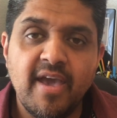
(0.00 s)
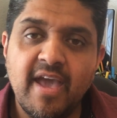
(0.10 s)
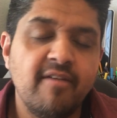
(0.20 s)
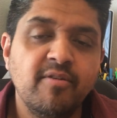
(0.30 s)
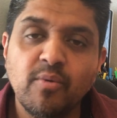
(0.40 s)

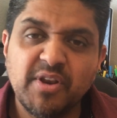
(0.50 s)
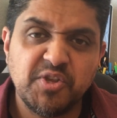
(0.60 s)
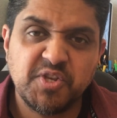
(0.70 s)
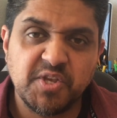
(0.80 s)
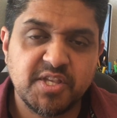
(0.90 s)
Everyone
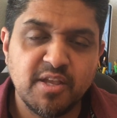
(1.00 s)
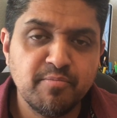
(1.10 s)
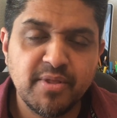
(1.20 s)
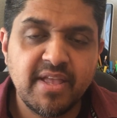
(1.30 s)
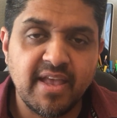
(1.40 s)
is just
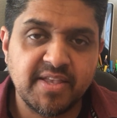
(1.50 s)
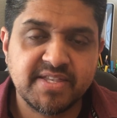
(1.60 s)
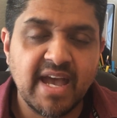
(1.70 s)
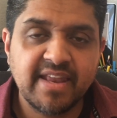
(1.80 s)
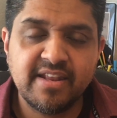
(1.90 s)
simply
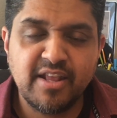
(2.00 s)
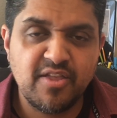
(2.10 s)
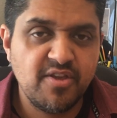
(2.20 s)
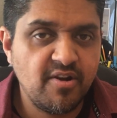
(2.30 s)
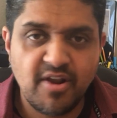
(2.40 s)
excited,
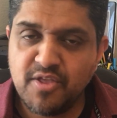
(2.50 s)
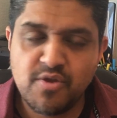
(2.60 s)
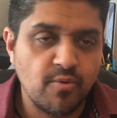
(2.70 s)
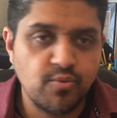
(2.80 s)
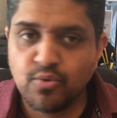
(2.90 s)
and
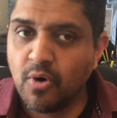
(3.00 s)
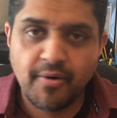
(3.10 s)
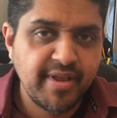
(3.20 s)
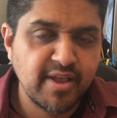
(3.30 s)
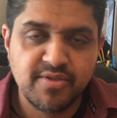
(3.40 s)
they're
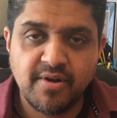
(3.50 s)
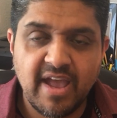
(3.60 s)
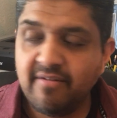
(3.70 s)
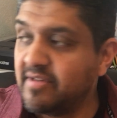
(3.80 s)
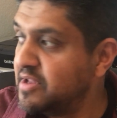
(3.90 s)
roaring, and they're
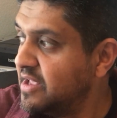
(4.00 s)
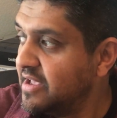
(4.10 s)
having,